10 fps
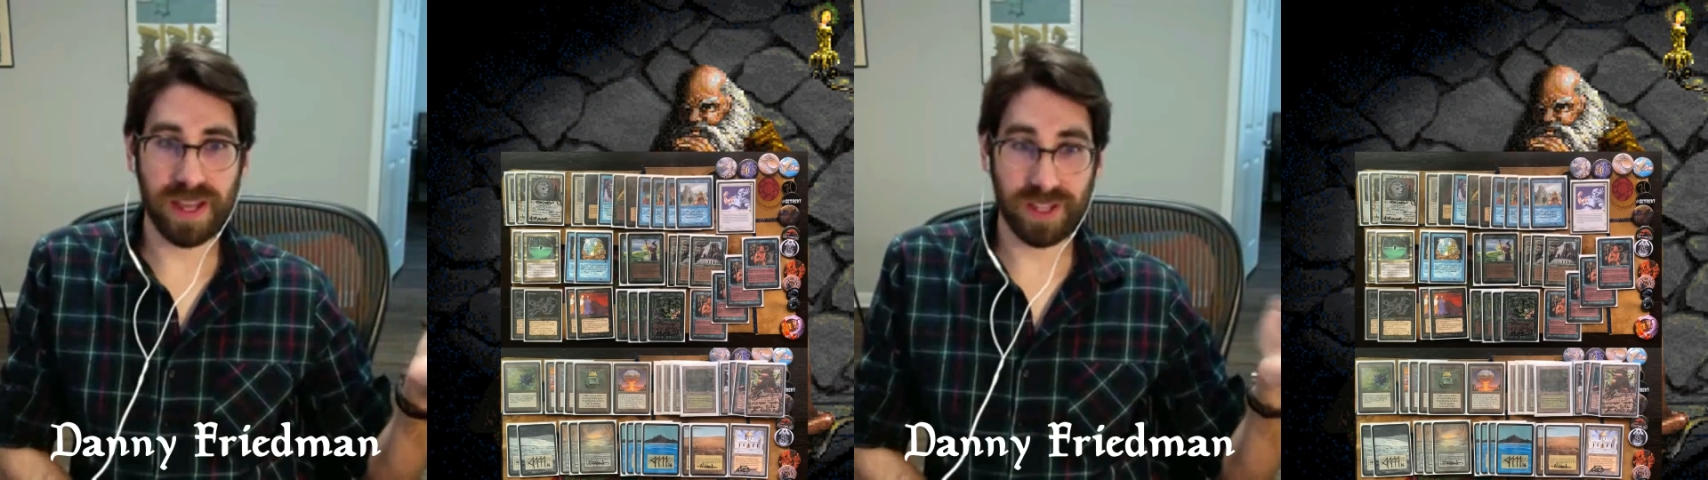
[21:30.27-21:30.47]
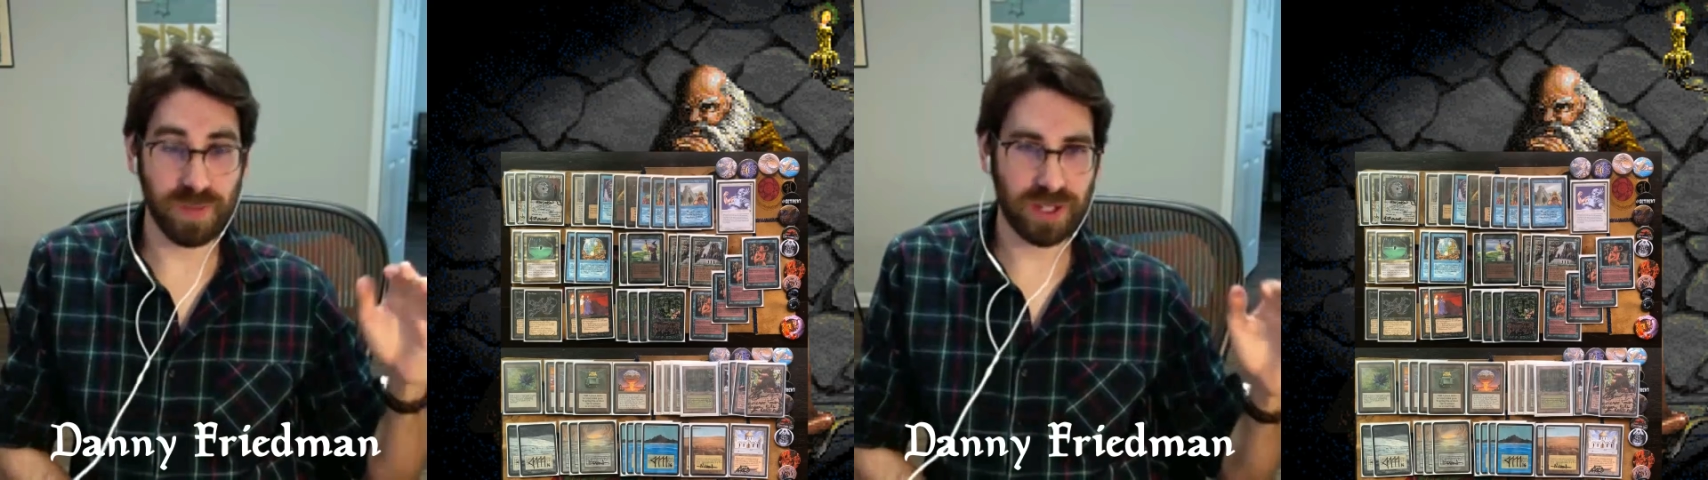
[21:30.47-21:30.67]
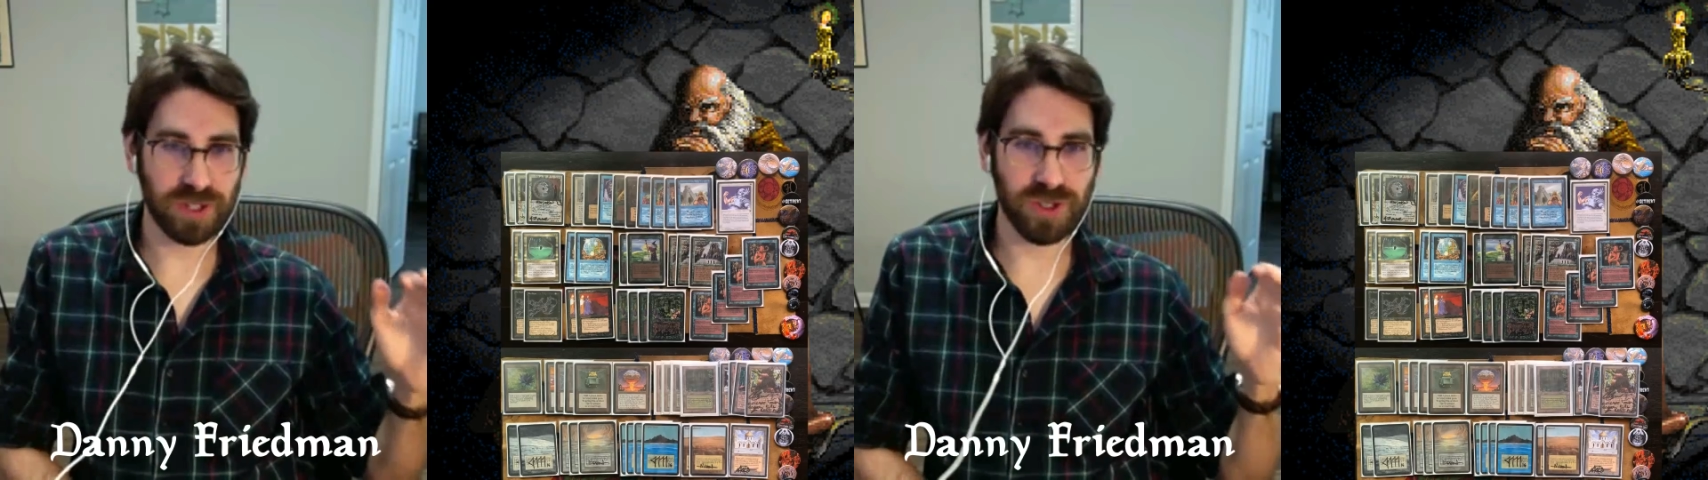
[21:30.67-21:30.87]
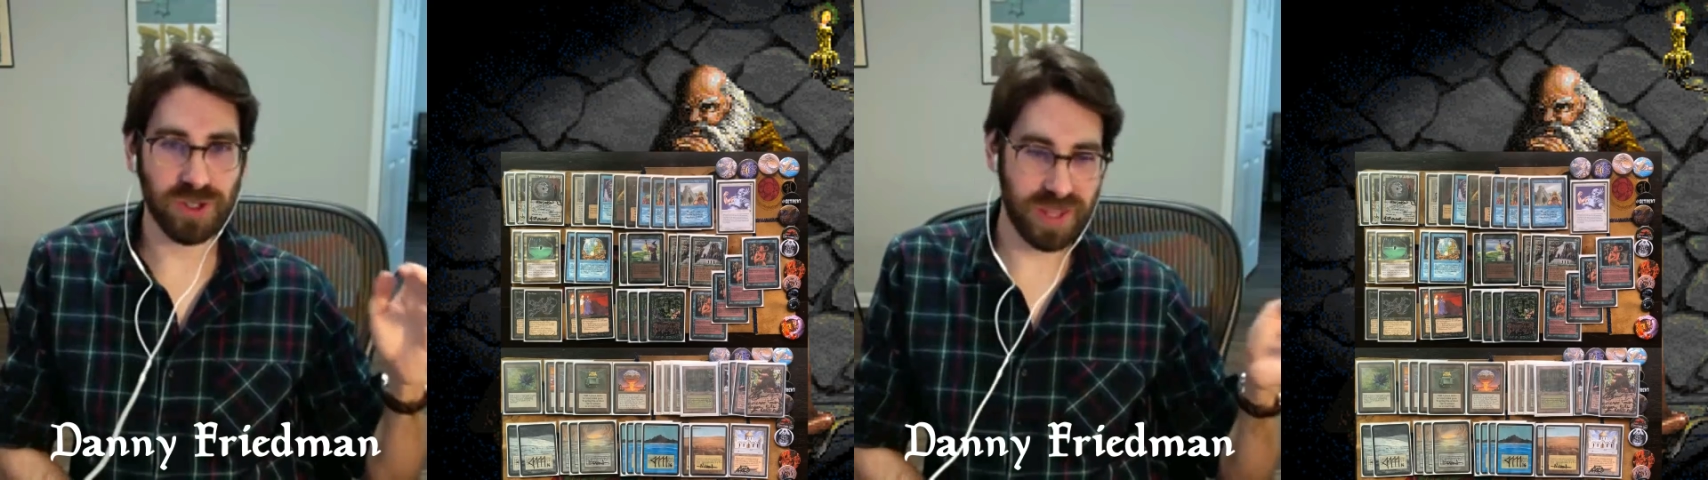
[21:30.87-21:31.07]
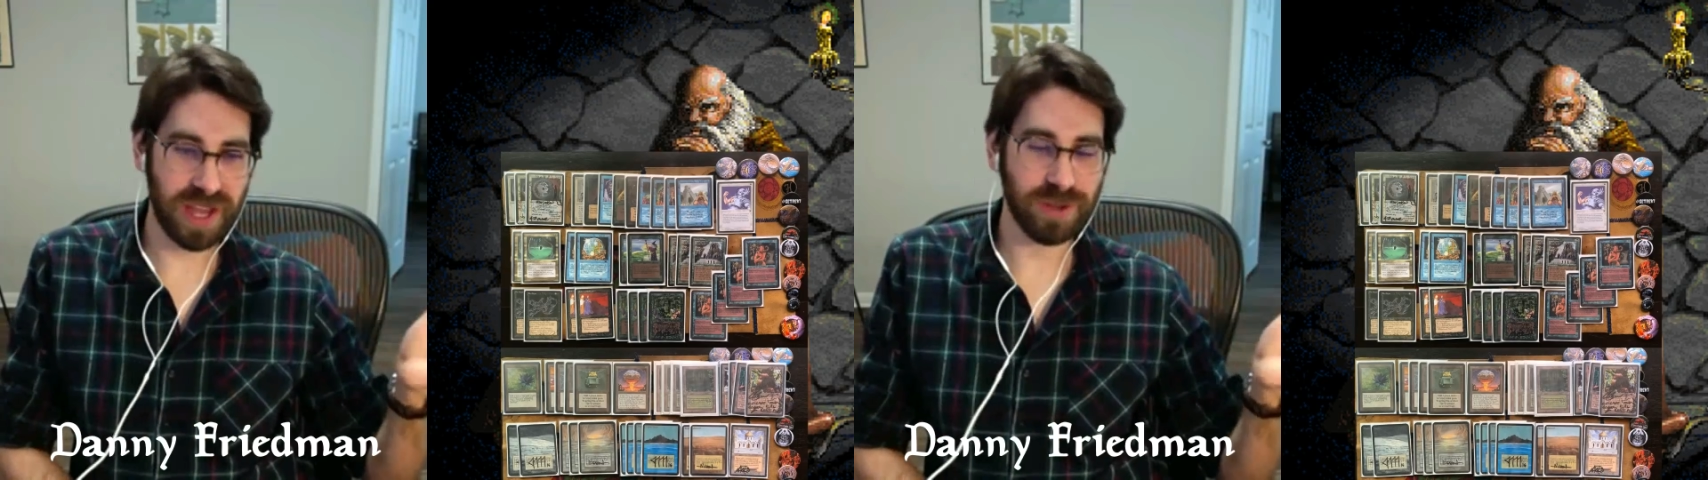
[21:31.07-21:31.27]
especially
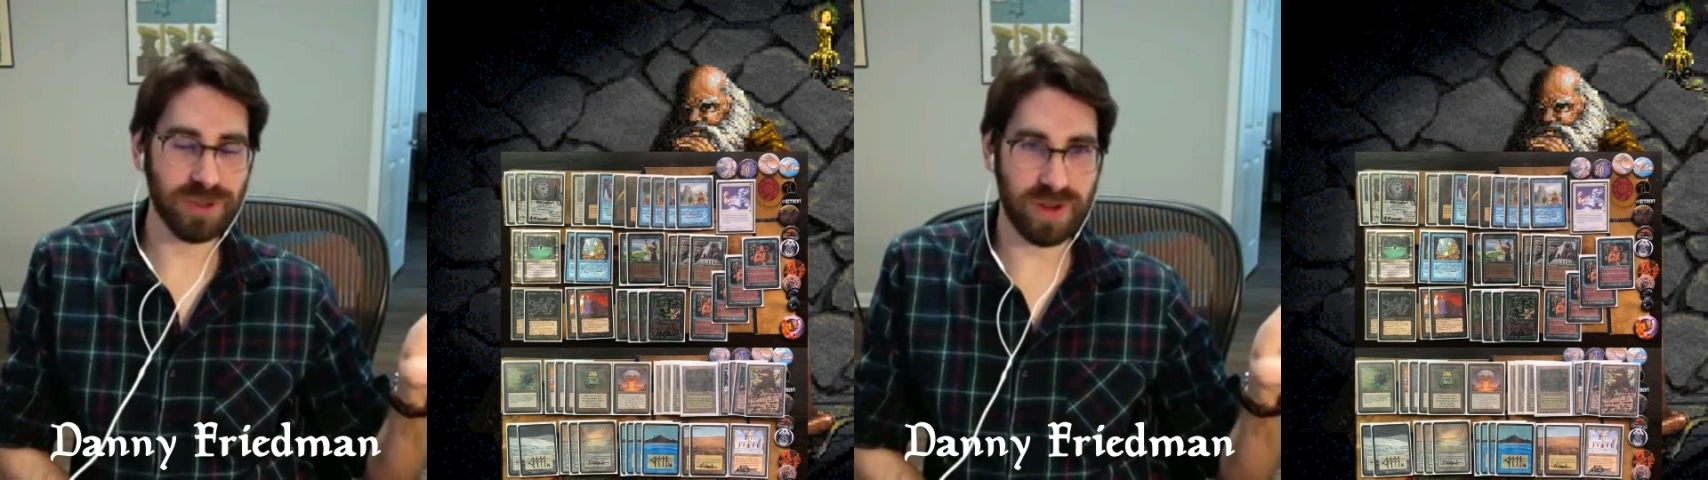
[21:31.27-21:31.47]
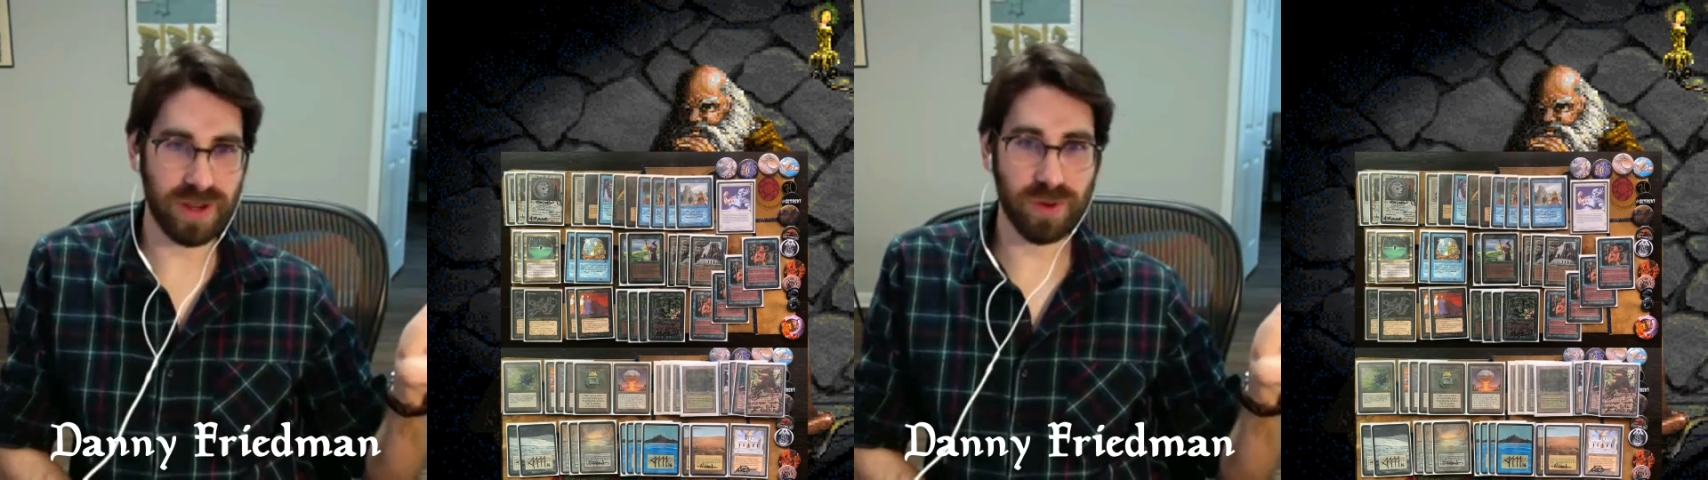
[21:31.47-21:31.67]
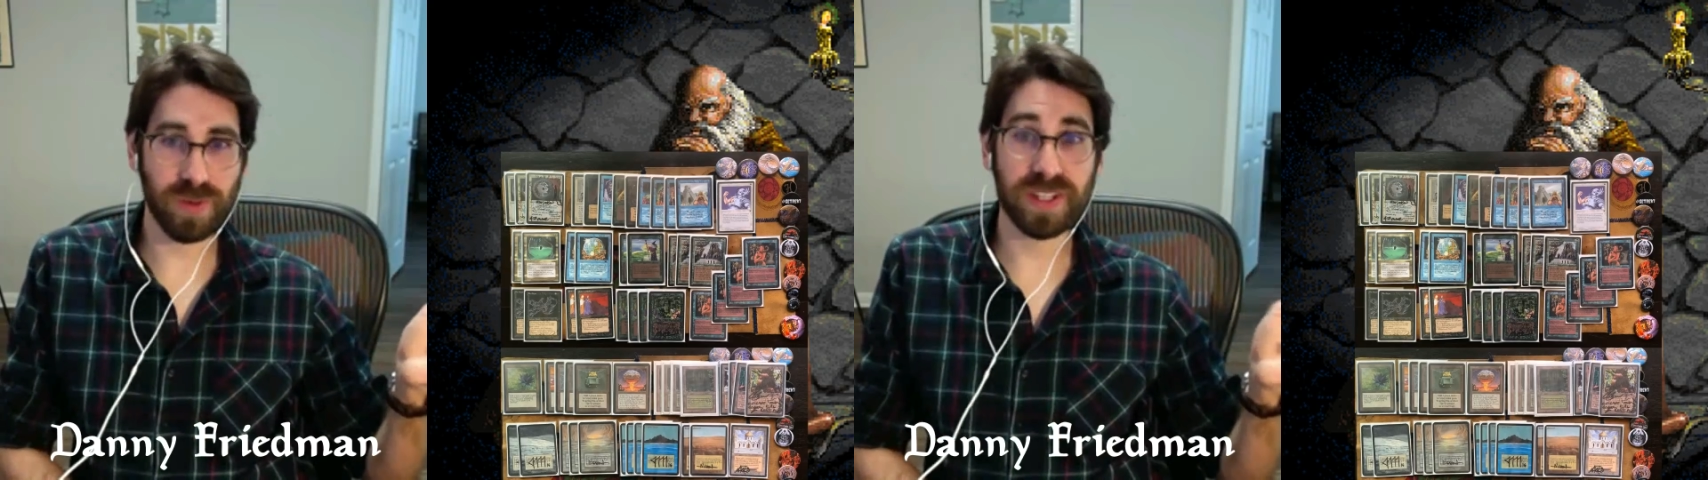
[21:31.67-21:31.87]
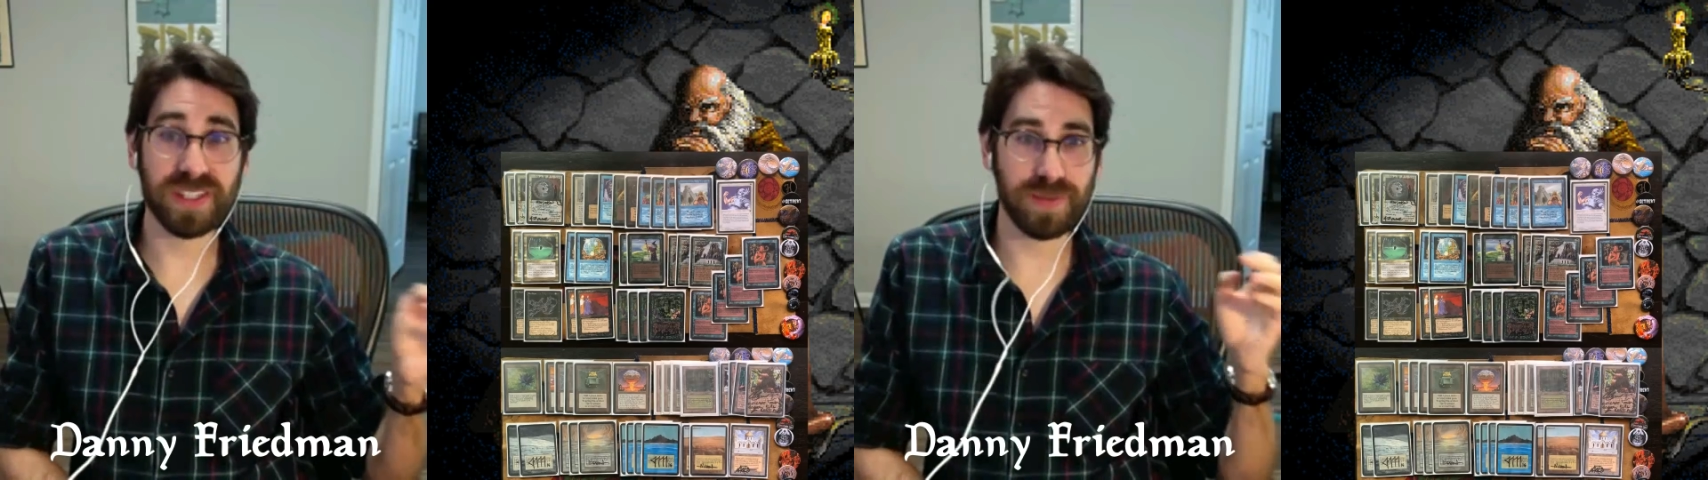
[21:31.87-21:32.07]
without Zuran Orb,